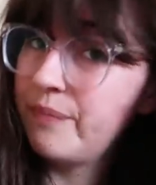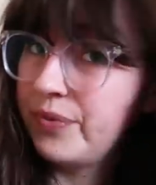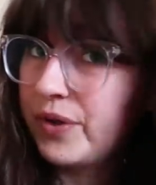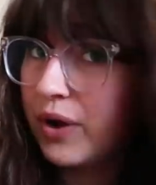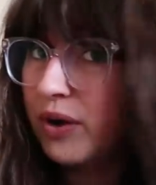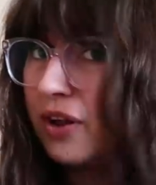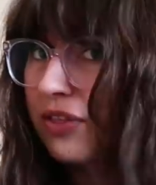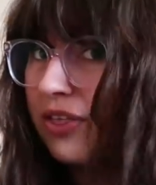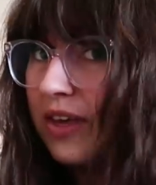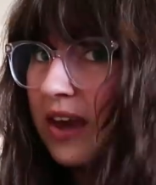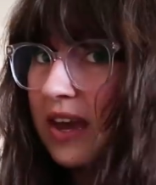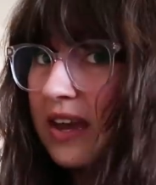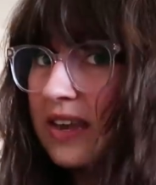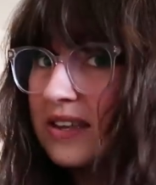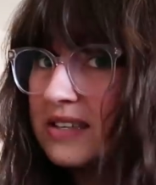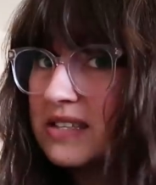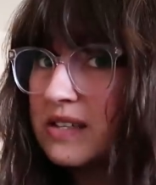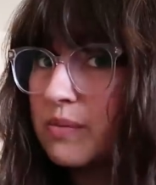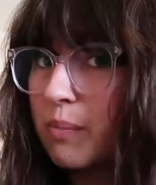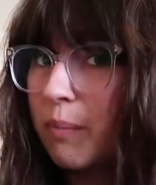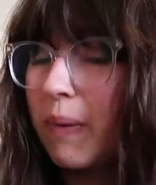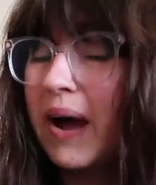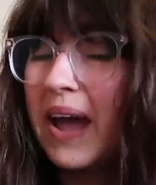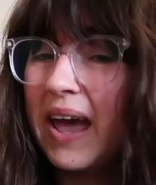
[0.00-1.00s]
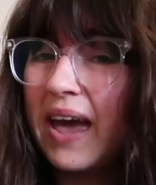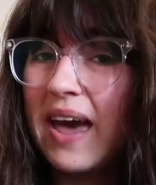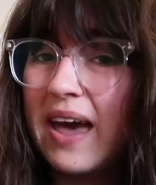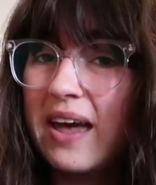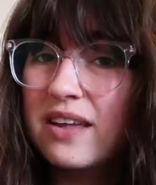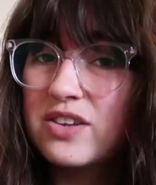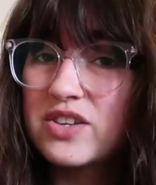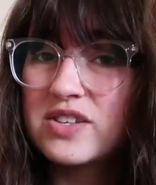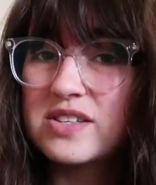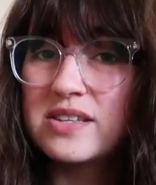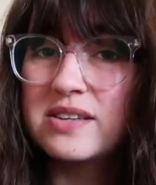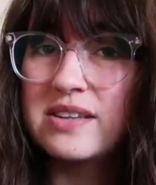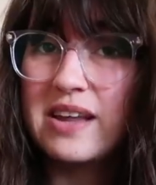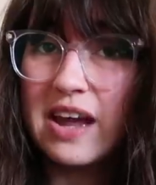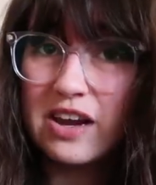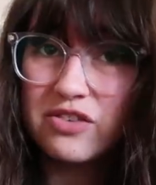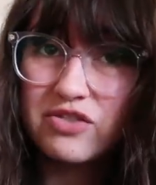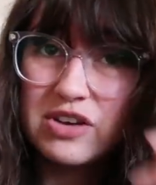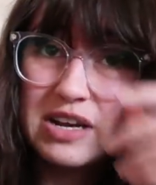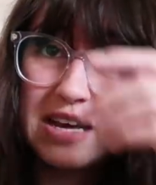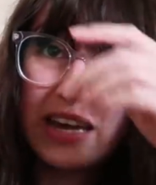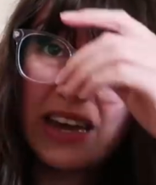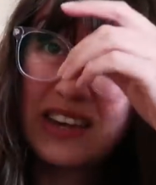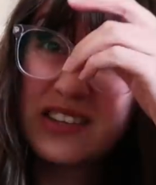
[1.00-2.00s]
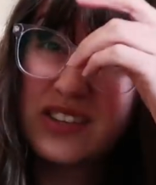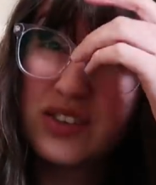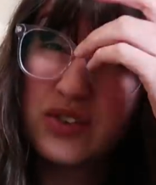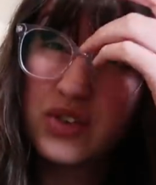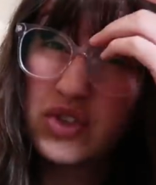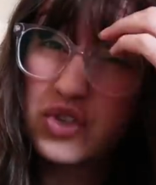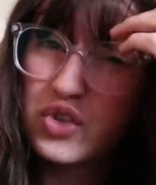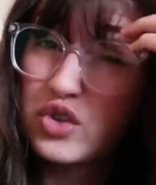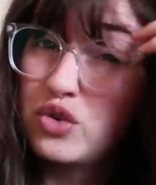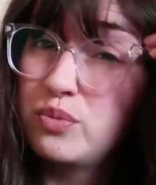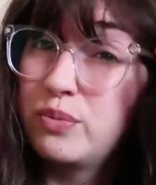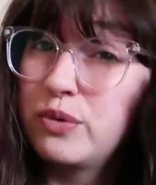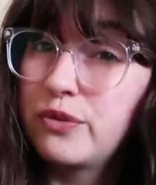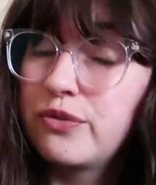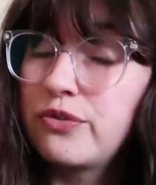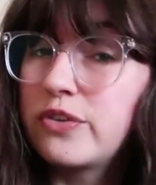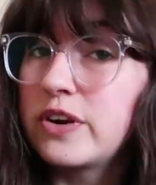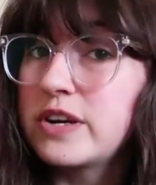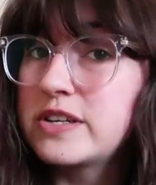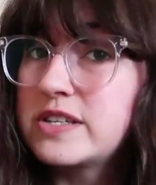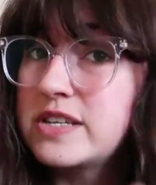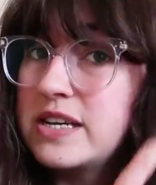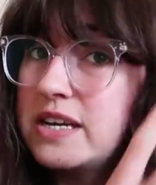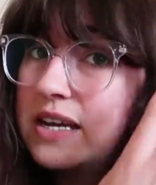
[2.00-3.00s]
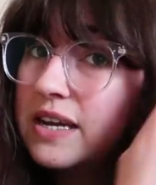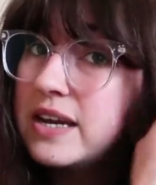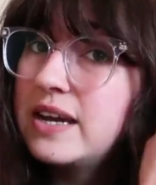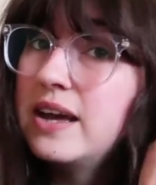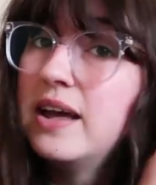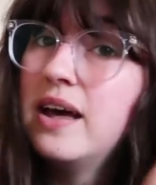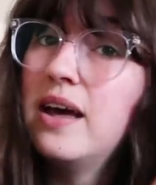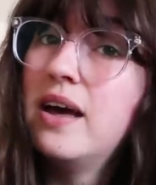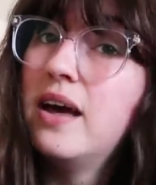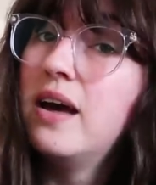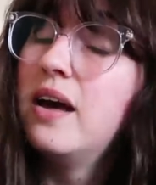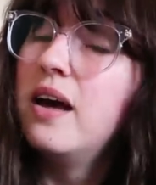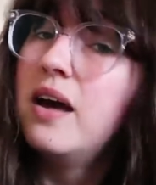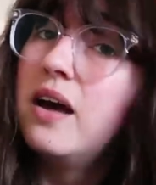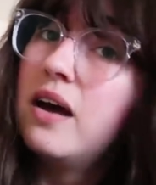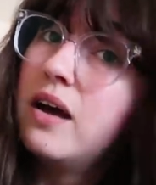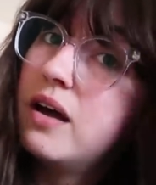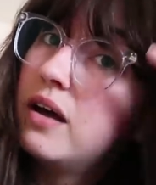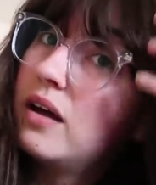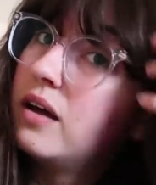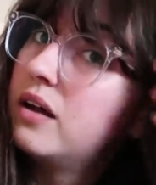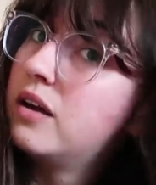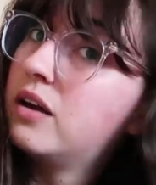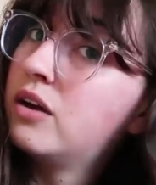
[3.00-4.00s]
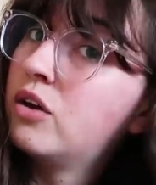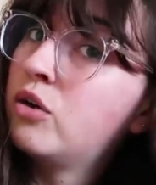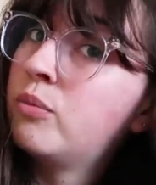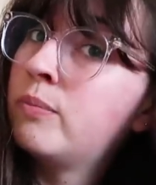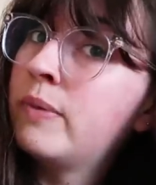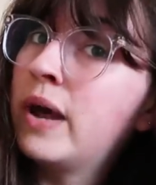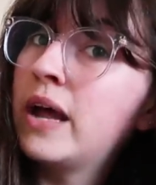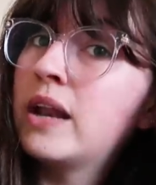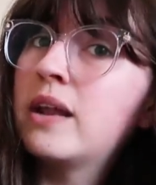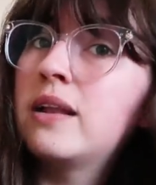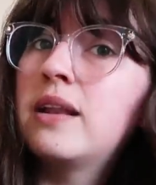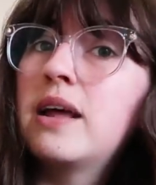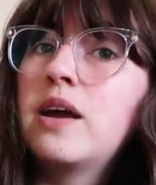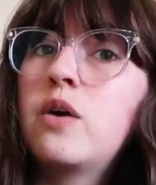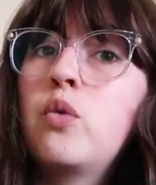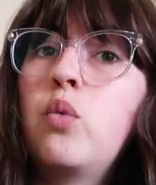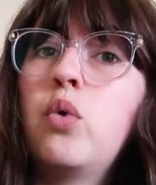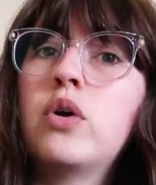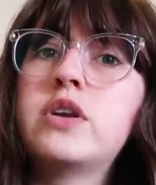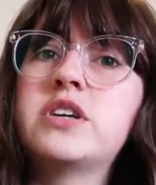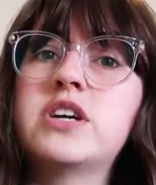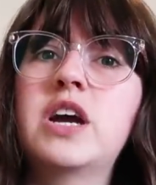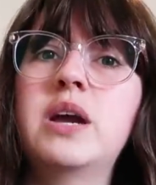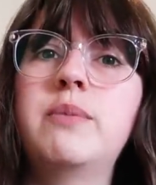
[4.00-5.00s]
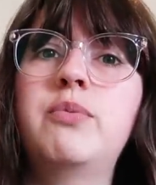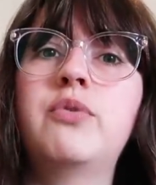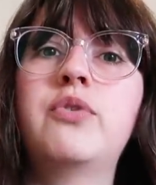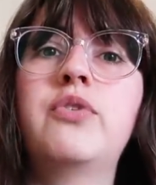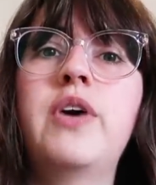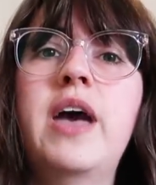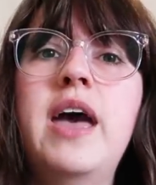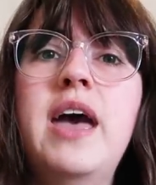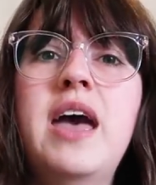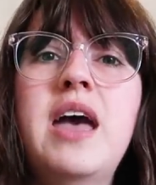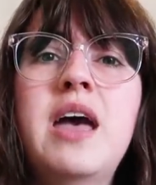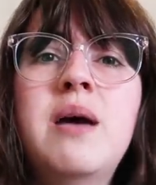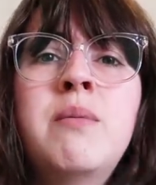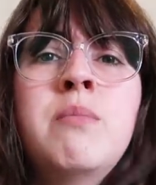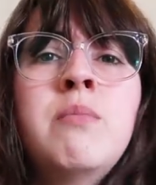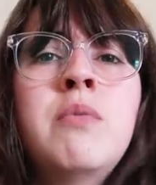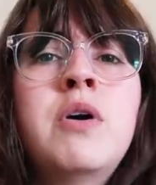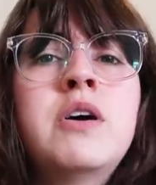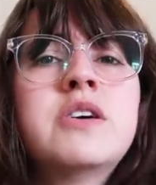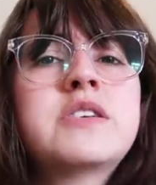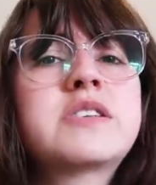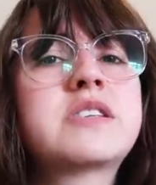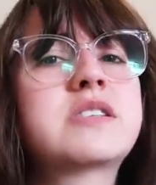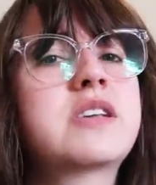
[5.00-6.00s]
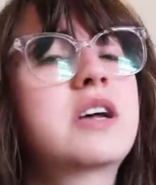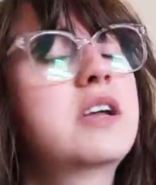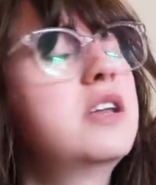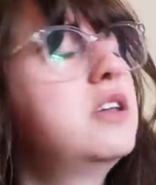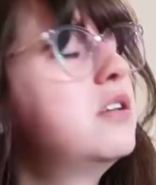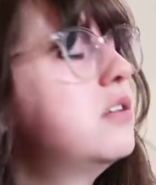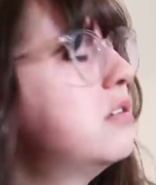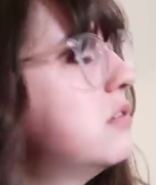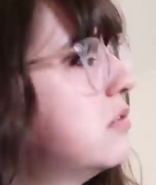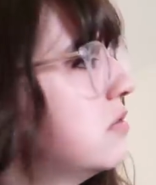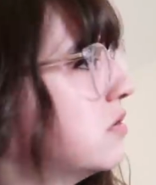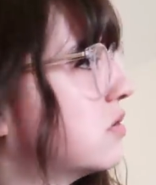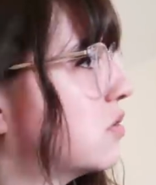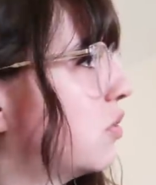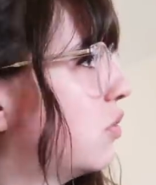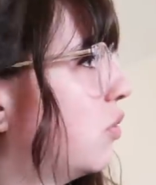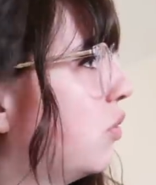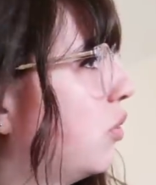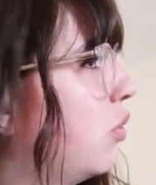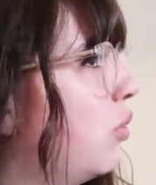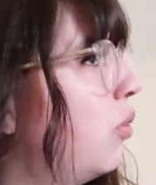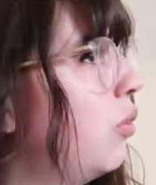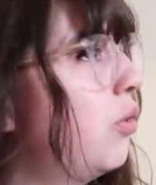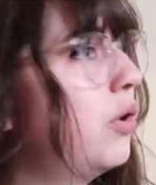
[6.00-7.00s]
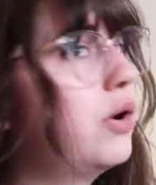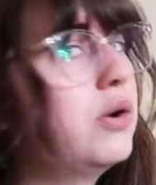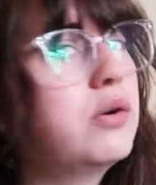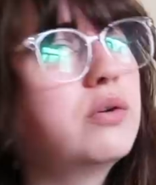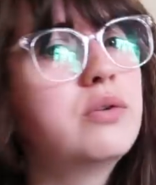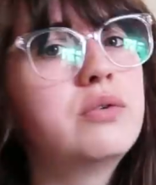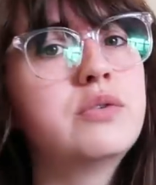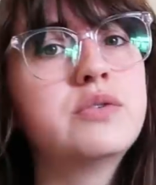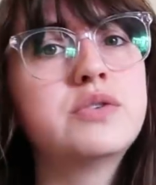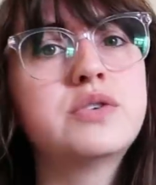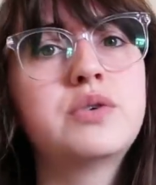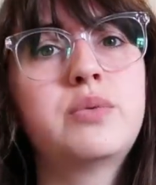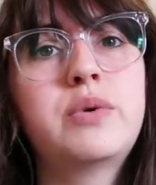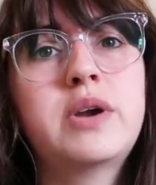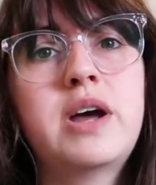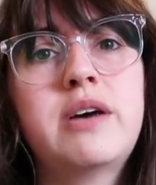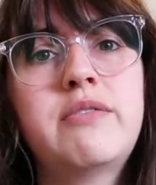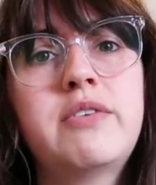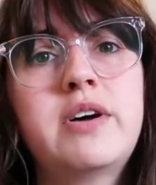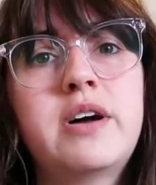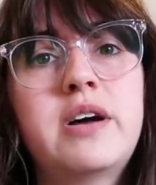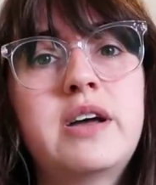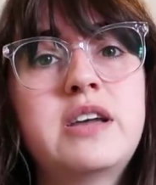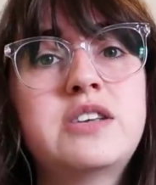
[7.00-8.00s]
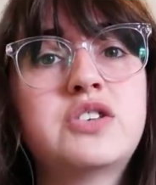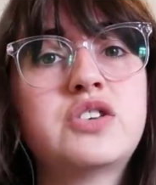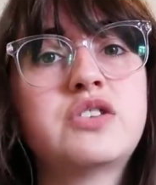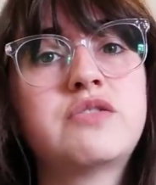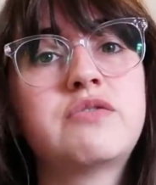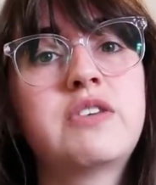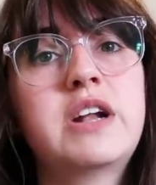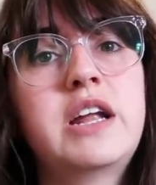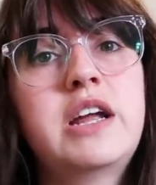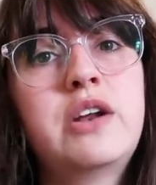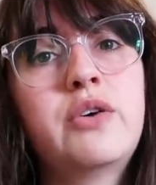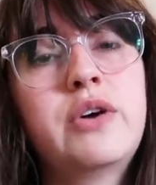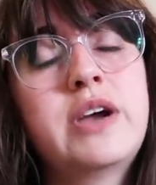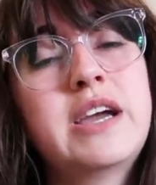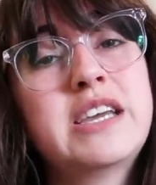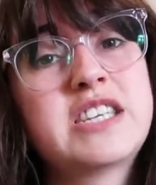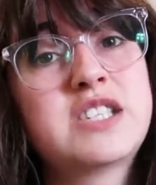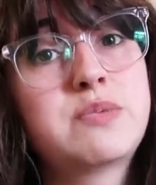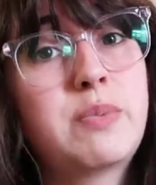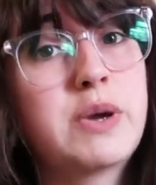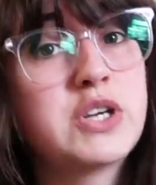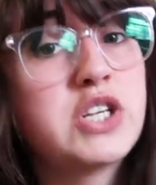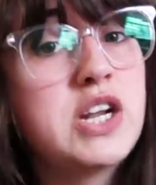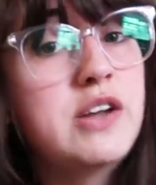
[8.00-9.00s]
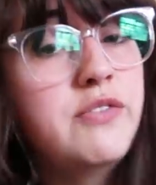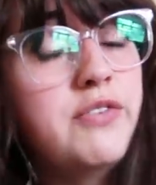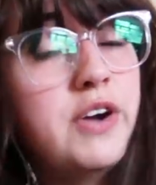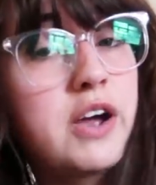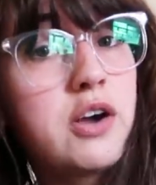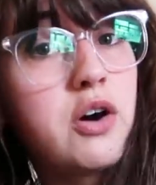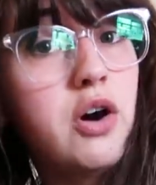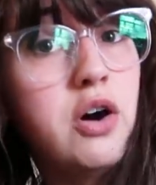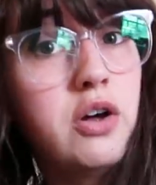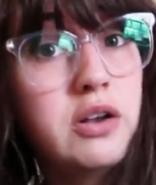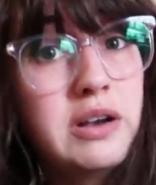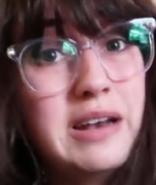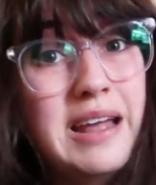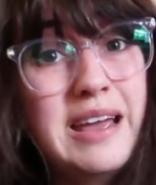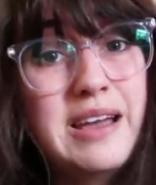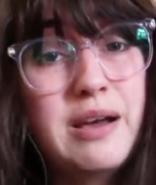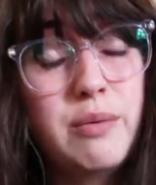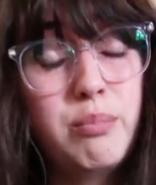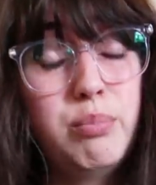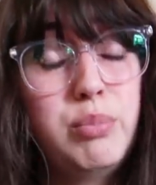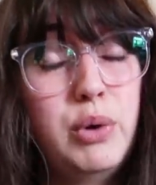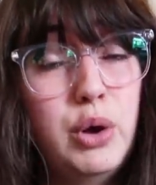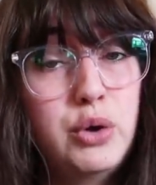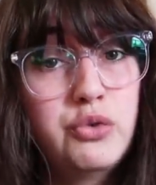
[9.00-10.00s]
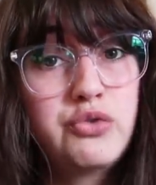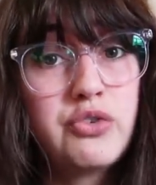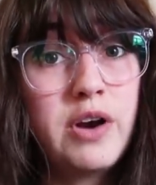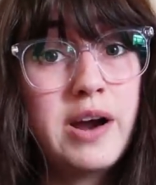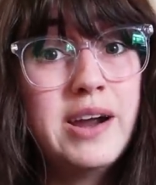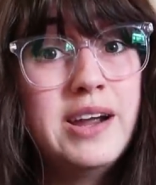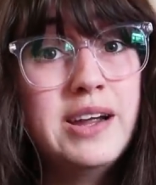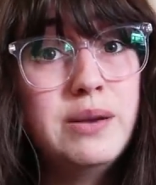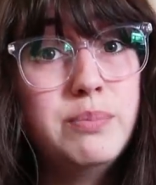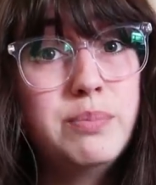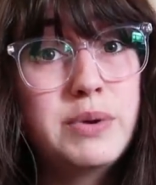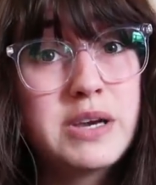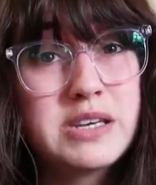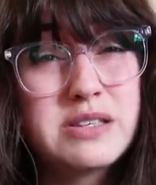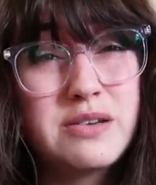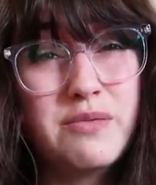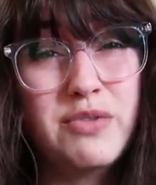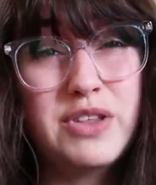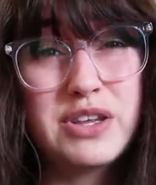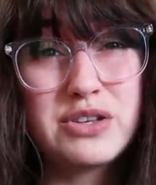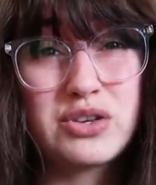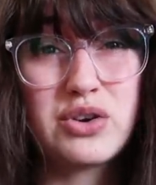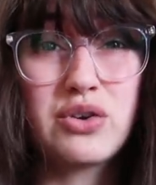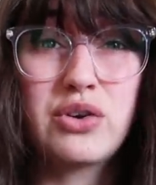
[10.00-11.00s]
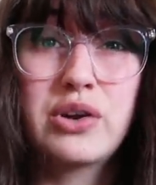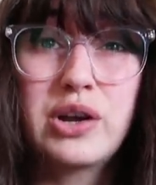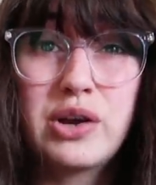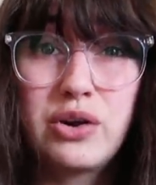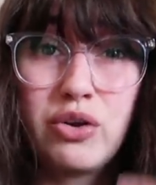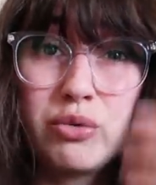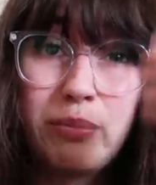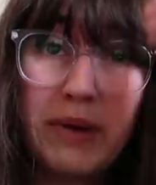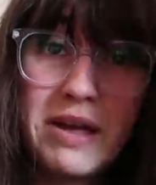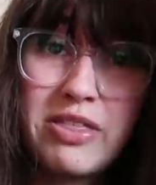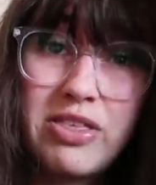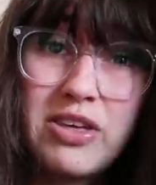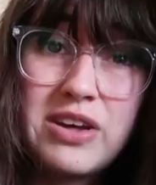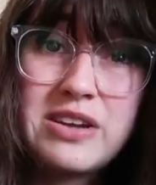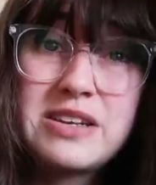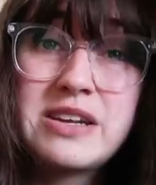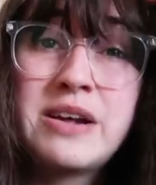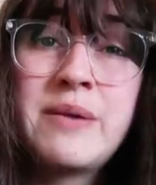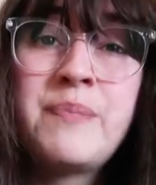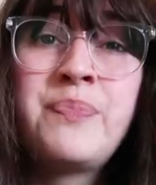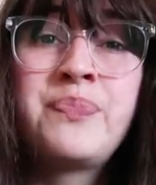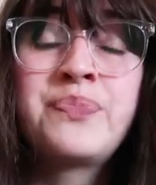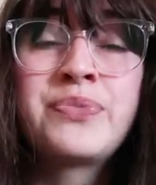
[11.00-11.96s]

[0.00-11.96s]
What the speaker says: The only thing is my hair just naturally gets super frizzy no matter like what type of hair masks I use or oils or whatever. It's just really annoying, especially if I can't like blow dry it because of this curly girl method.